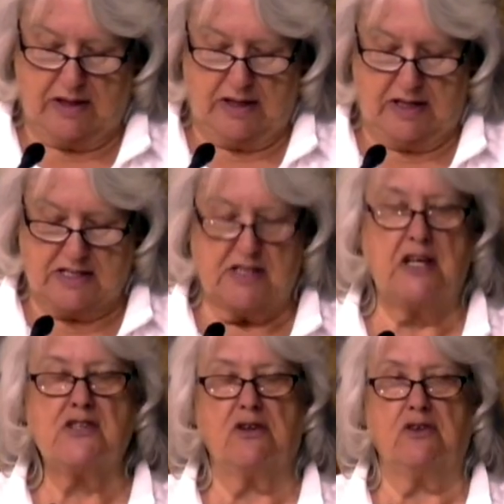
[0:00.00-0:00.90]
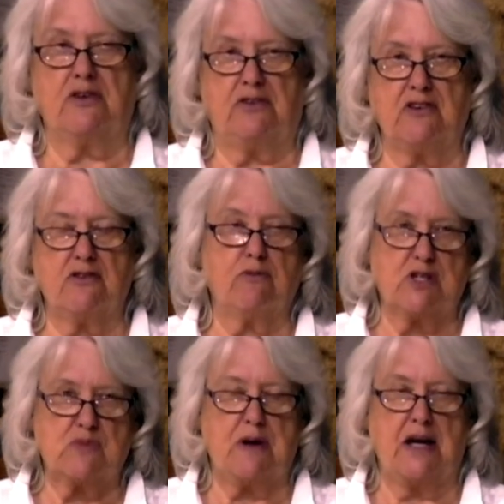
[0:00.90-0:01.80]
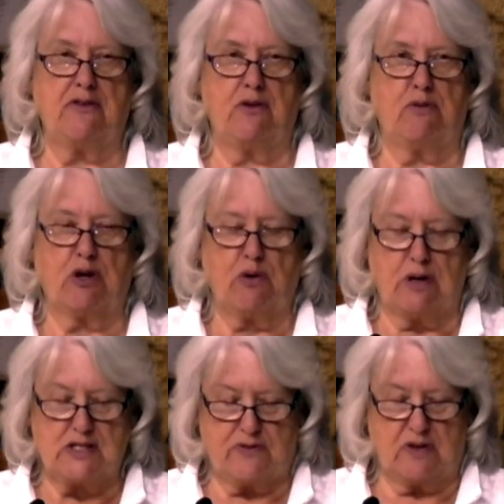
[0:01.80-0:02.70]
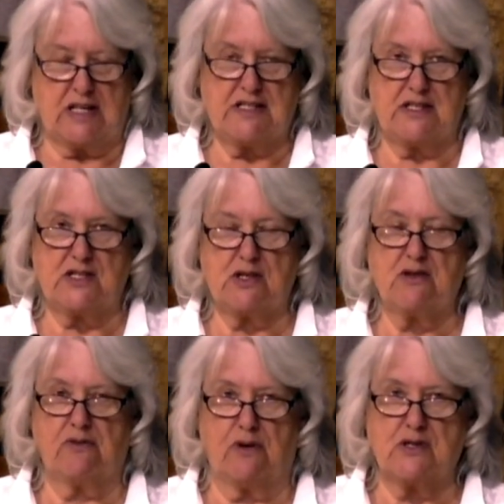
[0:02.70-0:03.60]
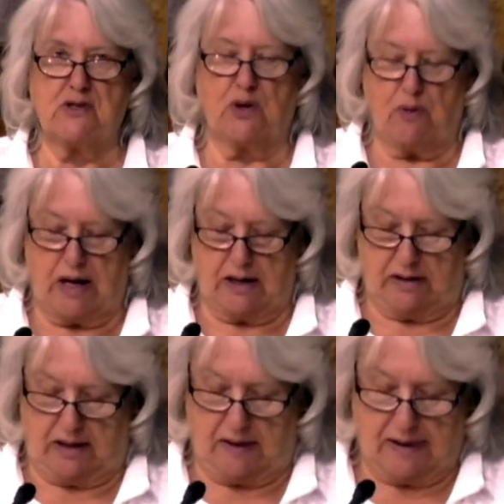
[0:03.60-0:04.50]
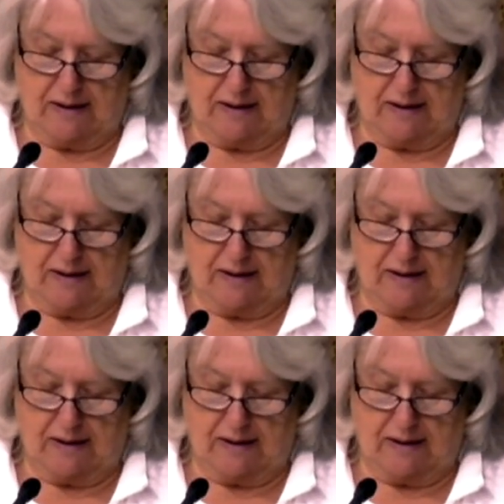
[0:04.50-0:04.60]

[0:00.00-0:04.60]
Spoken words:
His initial decision, which Matthew records for us, is to divorce her quietly.